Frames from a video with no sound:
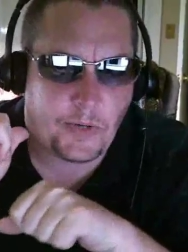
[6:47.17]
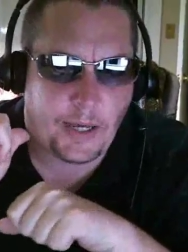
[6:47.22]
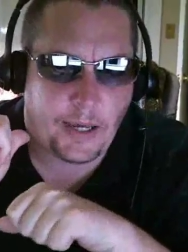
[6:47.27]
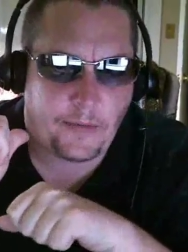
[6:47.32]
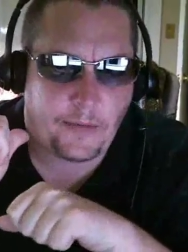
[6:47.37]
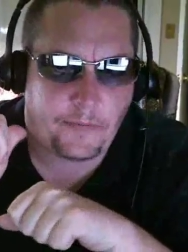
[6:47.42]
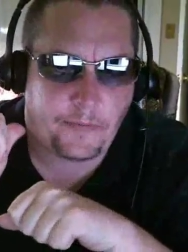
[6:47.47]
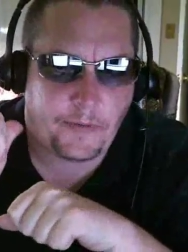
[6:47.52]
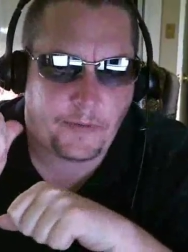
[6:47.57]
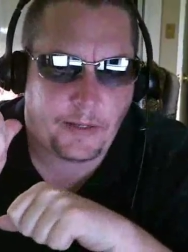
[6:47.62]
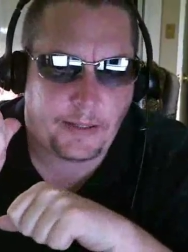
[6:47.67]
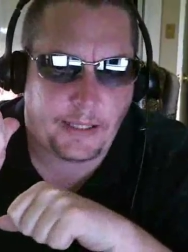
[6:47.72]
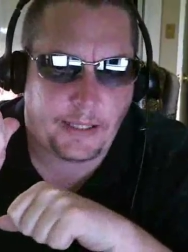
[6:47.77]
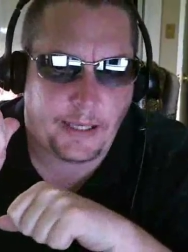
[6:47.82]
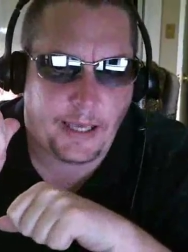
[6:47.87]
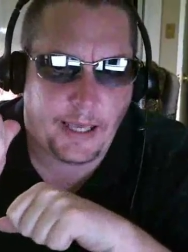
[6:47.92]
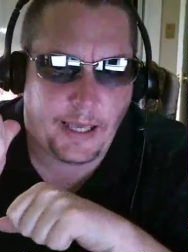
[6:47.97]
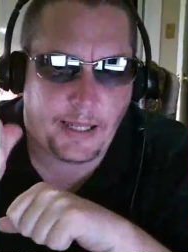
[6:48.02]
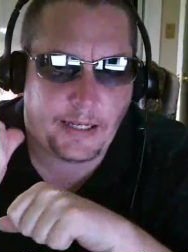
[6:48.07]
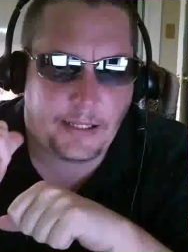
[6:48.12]
at
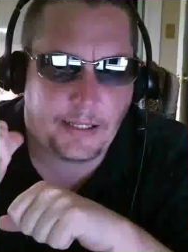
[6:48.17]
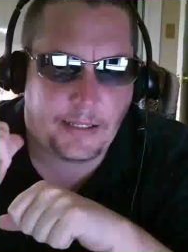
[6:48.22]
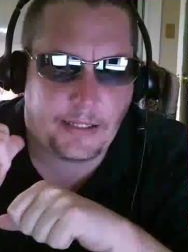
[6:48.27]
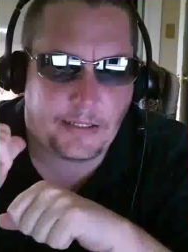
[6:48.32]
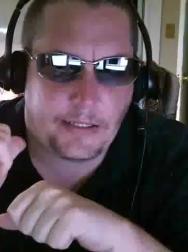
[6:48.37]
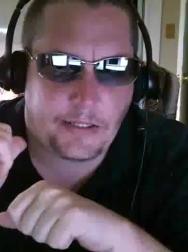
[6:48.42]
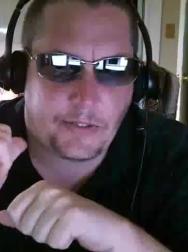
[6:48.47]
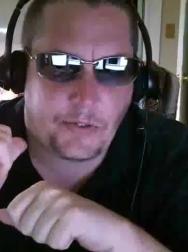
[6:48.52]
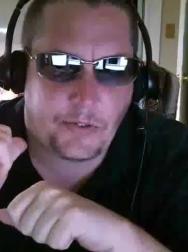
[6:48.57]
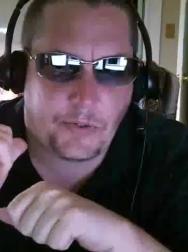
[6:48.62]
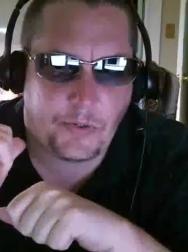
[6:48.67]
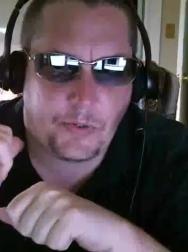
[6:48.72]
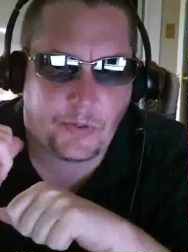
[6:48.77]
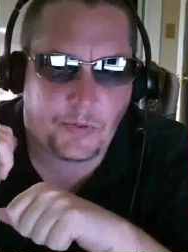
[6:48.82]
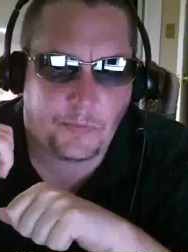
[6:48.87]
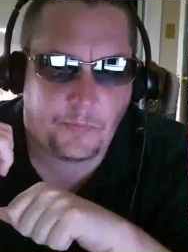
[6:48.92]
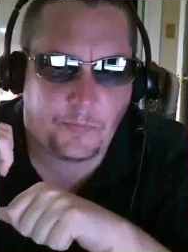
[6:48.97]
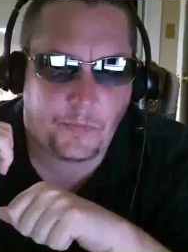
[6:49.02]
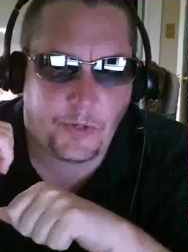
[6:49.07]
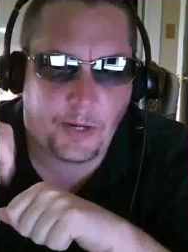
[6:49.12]
the end of this,